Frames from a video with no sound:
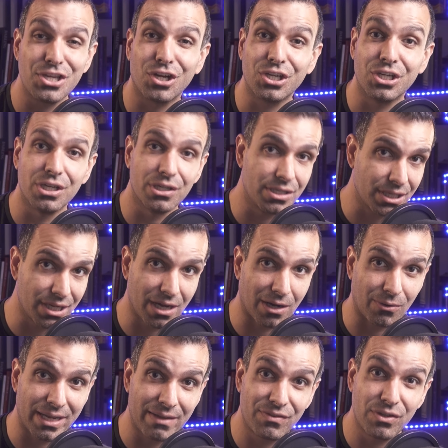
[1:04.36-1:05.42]
you're good to go.
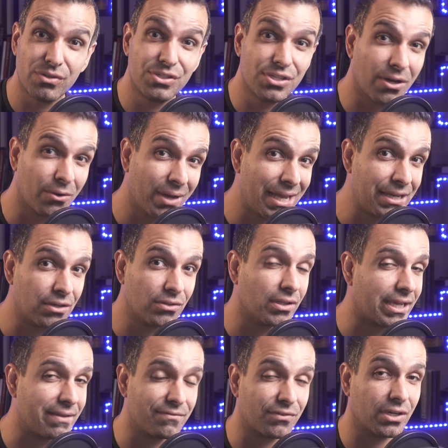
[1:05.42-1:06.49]
If you don't and you're
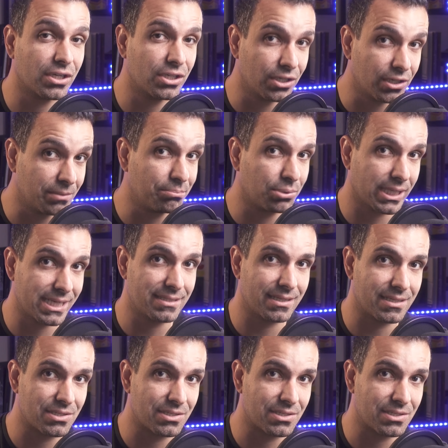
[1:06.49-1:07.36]
looking for a good place to